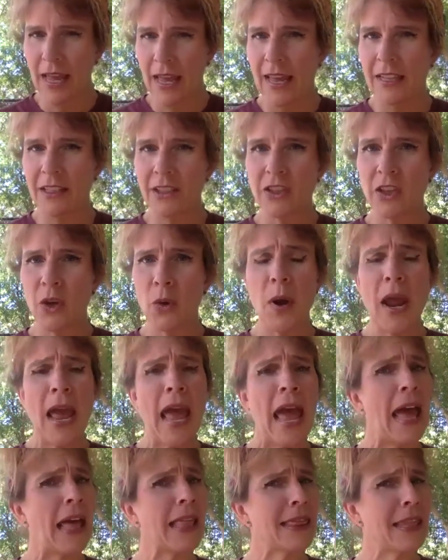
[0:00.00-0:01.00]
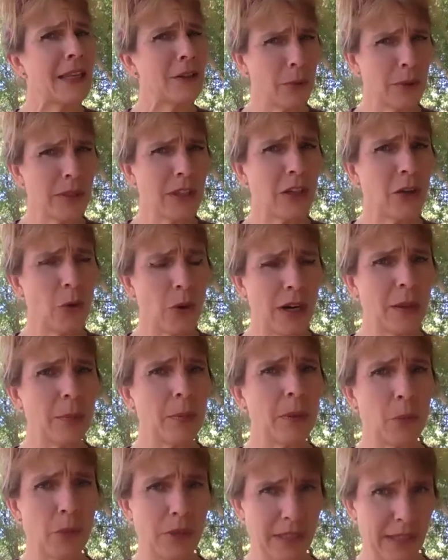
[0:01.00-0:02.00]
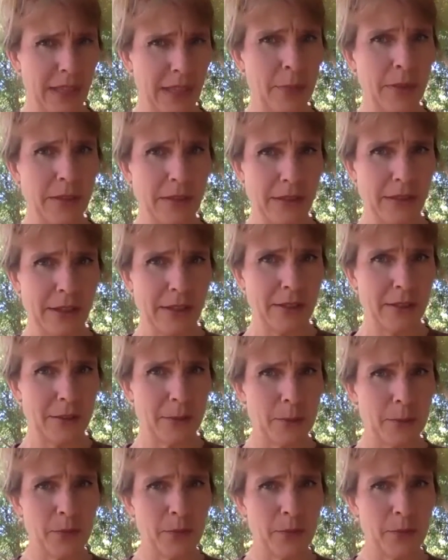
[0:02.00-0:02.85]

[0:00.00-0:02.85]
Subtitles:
And so this was incredibly risky business.